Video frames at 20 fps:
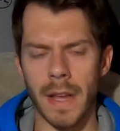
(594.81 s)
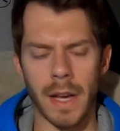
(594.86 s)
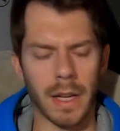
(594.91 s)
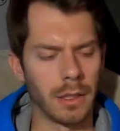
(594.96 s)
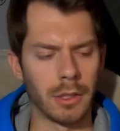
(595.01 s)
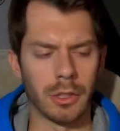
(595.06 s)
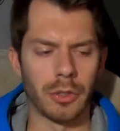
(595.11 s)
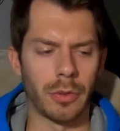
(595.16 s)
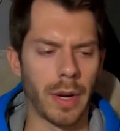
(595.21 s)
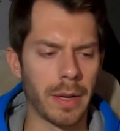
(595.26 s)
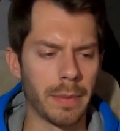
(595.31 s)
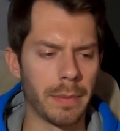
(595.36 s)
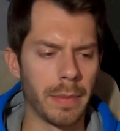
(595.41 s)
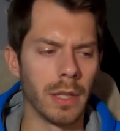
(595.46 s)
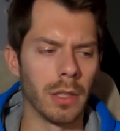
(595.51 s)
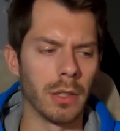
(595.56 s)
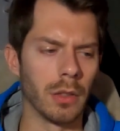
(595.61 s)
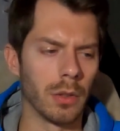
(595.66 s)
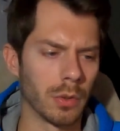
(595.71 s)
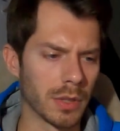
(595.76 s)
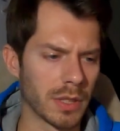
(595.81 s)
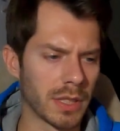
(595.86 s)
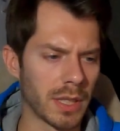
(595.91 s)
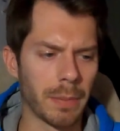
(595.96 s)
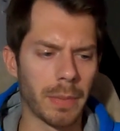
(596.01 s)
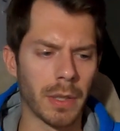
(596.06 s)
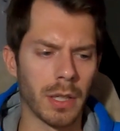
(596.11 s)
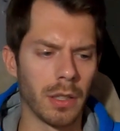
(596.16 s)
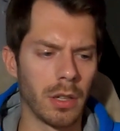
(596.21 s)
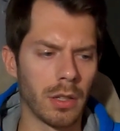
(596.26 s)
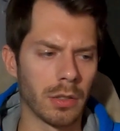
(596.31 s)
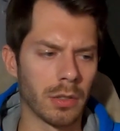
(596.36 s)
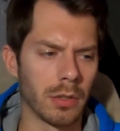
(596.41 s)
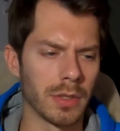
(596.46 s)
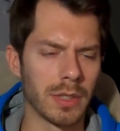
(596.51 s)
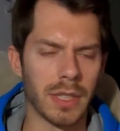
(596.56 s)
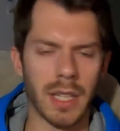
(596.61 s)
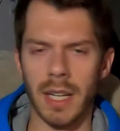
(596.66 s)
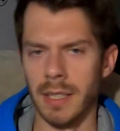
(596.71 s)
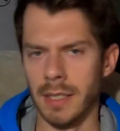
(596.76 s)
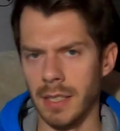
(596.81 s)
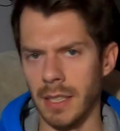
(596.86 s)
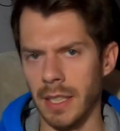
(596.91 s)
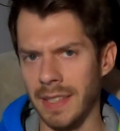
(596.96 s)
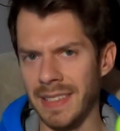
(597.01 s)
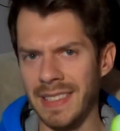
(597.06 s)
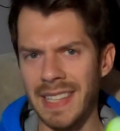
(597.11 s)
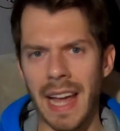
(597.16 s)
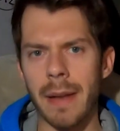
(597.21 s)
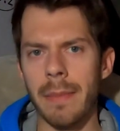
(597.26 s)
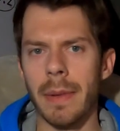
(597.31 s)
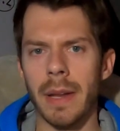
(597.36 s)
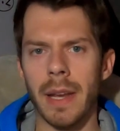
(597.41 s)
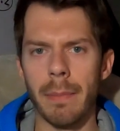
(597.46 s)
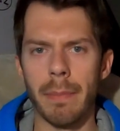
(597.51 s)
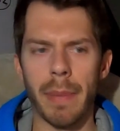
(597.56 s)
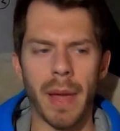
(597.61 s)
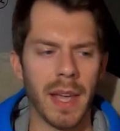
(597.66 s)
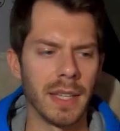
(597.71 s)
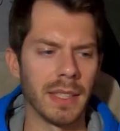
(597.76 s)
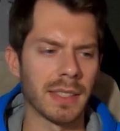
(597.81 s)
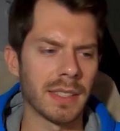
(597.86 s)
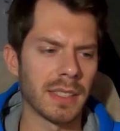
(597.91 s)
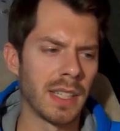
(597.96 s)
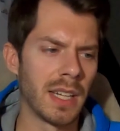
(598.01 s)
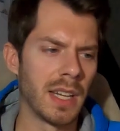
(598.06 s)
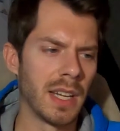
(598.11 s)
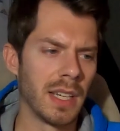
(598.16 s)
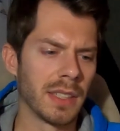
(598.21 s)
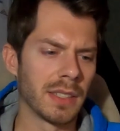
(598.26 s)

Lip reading: on a treadmill or something along those lines at like 10-minute pace.